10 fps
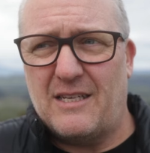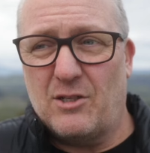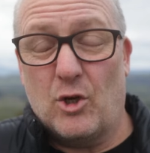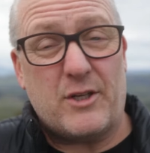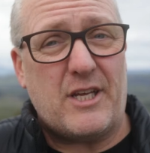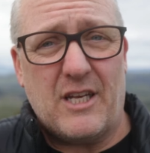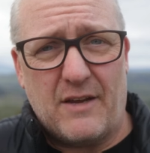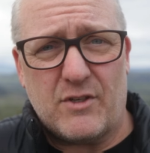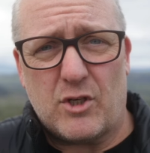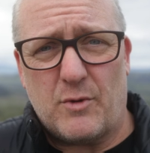look at the
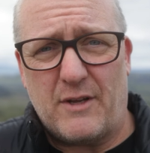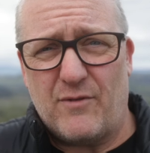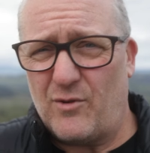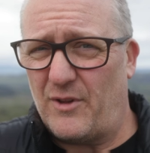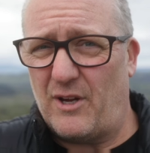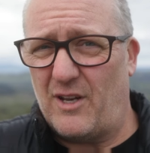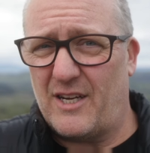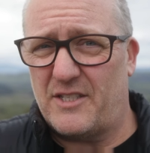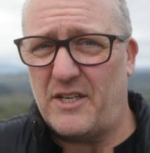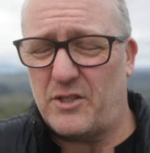11 to 24, although,
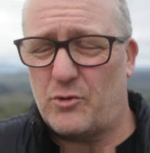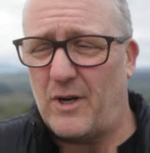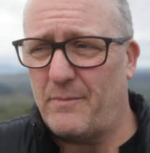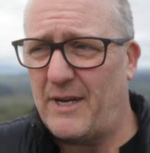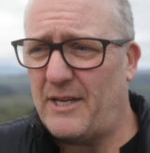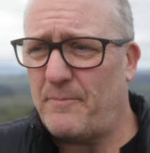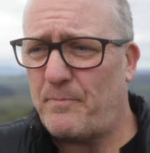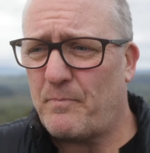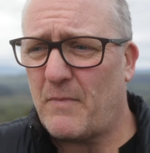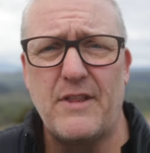like I said, it's drug money.
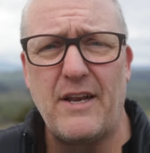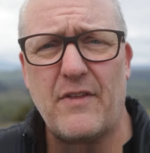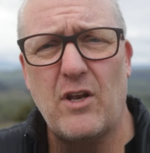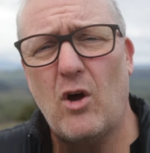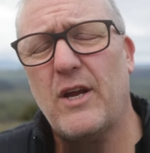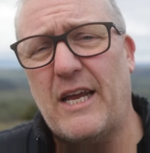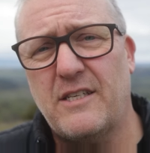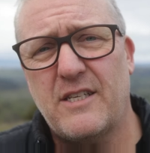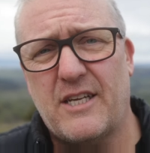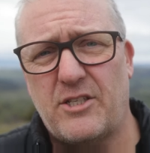Then at the long
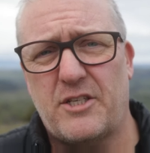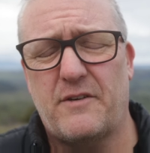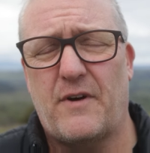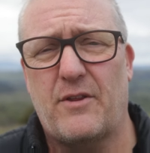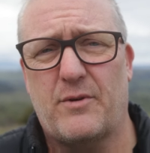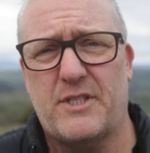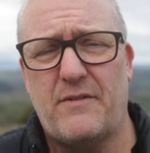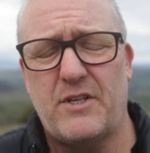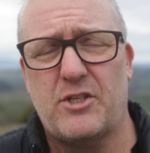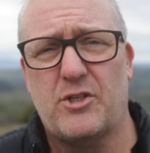end, get yourself either a
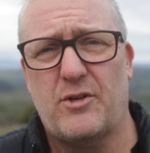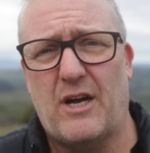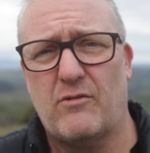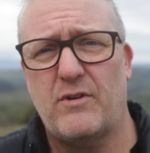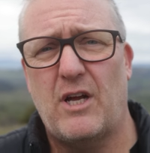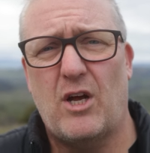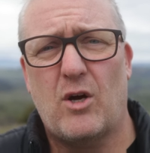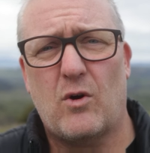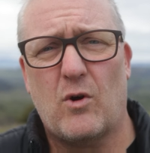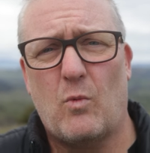70 to 200
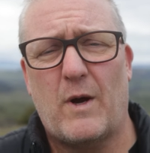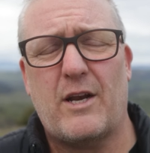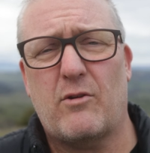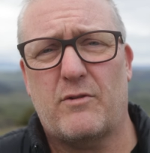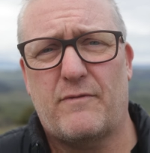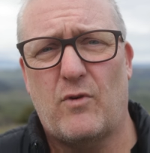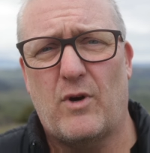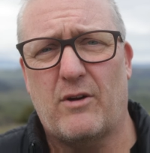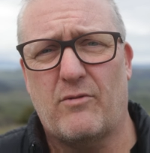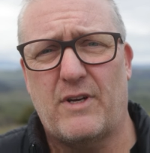or a 100 to
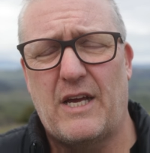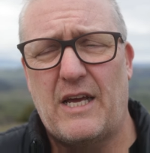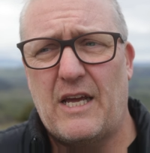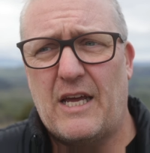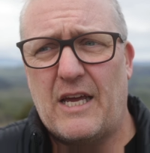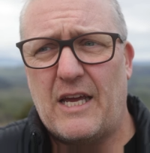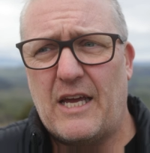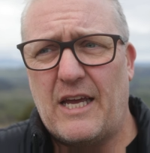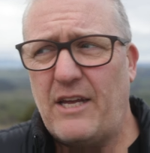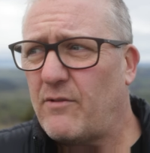400.
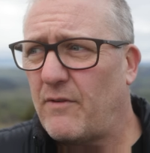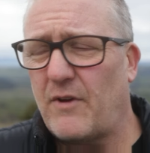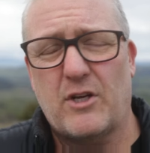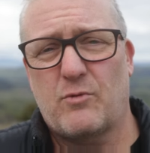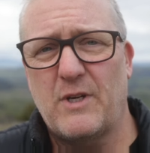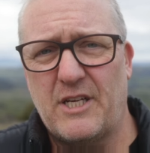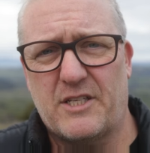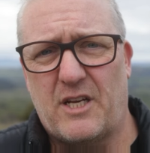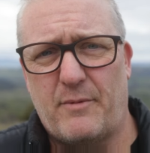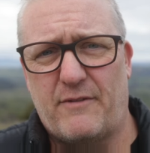Either of those really
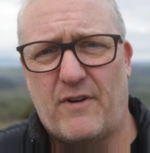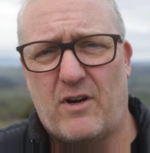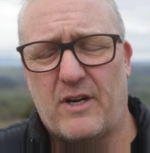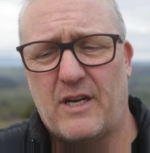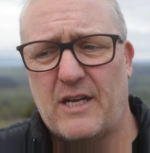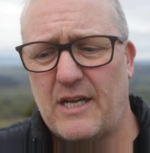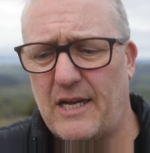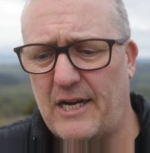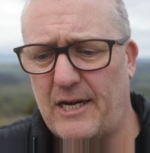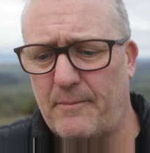is going to be fine.
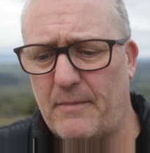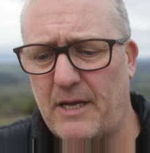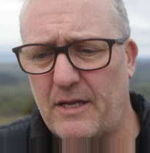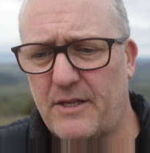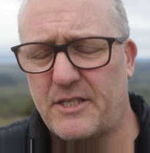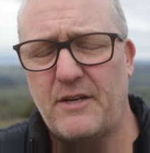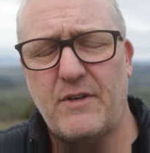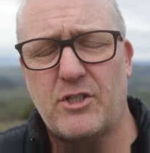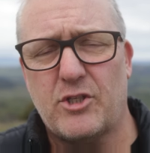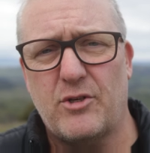The
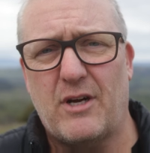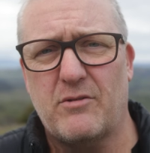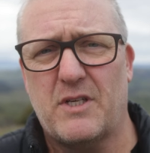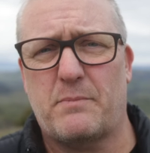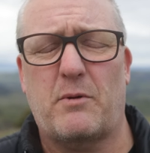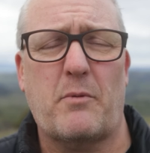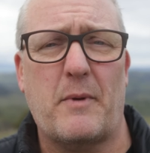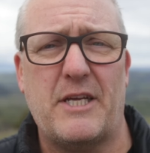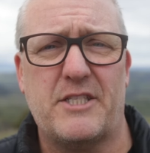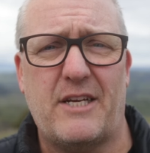70 to 200 is
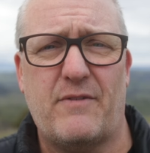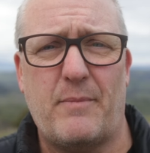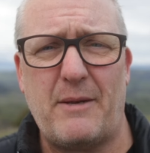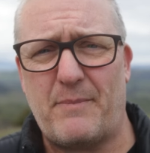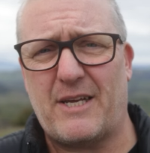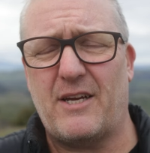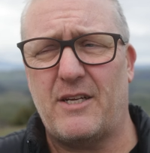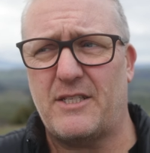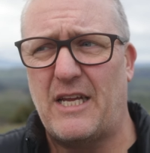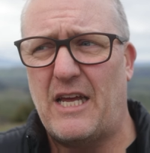probably a safer bet
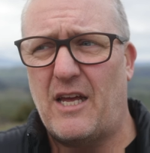because